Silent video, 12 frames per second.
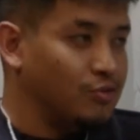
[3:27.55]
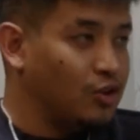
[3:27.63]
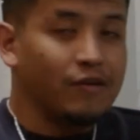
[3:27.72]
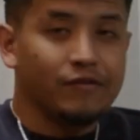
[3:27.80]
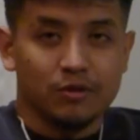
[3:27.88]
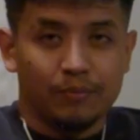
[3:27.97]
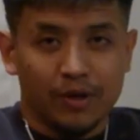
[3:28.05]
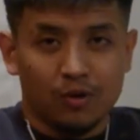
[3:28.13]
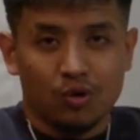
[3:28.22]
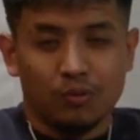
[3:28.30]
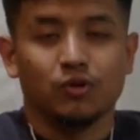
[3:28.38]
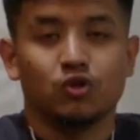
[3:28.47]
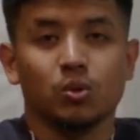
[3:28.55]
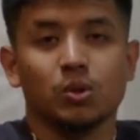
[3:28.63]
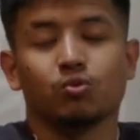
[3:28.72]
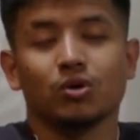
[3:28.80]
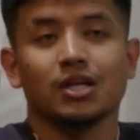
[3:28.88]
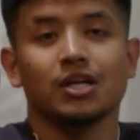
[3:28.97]
love is a big word, but do we
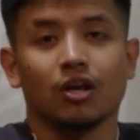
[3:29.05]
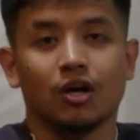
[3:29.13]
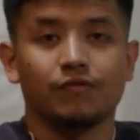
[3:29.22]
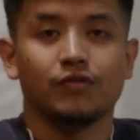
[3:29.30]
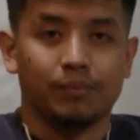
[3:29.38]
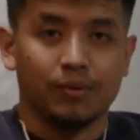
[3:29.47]
really love the